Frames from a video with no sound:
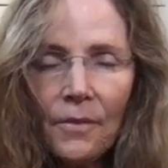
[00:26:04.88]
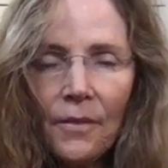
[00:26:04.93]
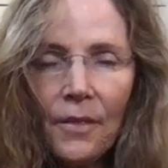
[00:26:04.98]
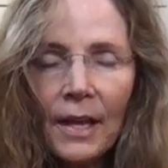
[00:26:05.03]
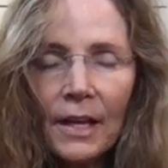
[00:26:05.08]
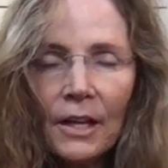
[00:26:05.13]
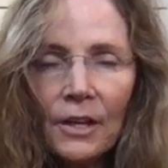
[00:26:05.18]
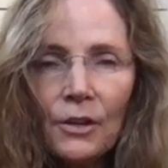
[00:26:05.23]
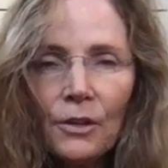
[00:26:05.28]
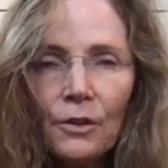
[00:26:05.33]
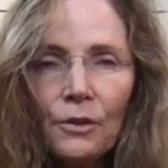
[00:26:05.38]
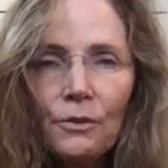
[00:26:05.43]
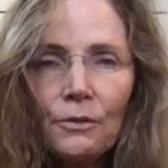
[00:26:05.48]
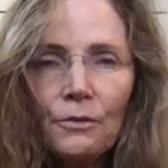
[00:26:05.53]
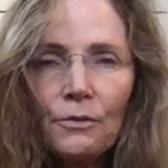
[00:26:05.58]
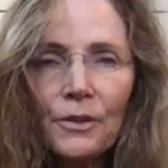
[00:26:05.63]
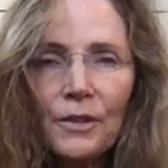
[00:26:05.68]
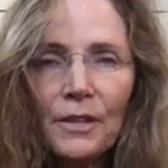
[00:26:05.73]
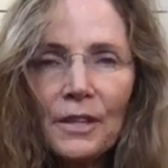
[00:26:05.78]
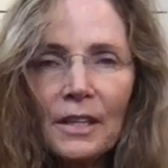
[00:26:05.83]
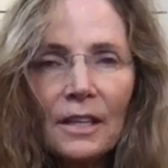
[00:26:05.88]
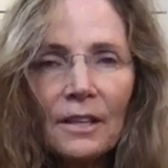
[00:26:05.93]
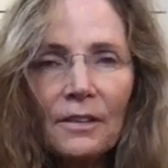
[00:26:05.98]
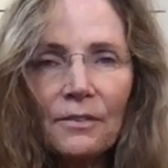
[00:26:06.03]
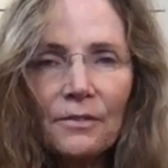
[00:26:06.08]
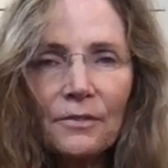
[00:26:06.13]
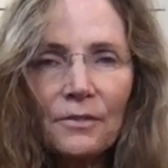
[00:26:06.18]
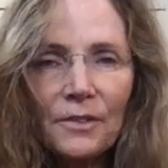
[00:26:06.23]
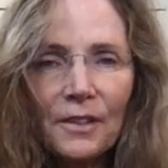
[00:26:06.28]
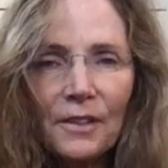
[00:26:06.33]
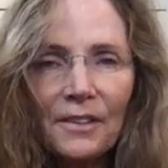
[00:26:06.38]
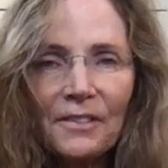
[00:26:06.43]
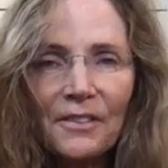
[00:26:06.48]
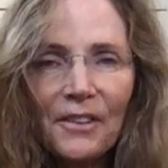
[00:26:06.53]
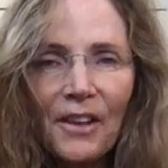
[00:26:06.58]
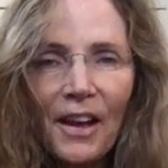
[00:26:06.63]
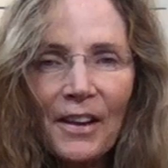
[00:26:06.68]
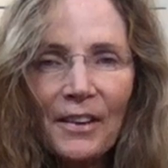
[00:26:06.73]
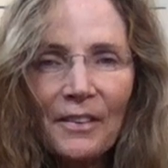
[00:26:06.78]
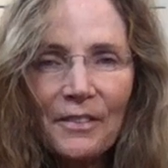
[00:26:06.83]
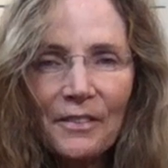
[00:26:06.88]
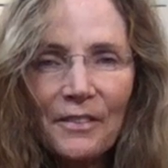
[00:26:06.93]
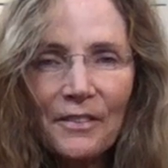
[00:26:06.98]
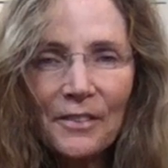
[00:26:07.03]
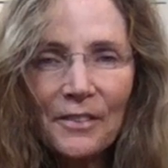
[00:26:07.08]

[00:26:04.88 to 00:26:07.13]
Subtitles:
Thank you for the gift of life.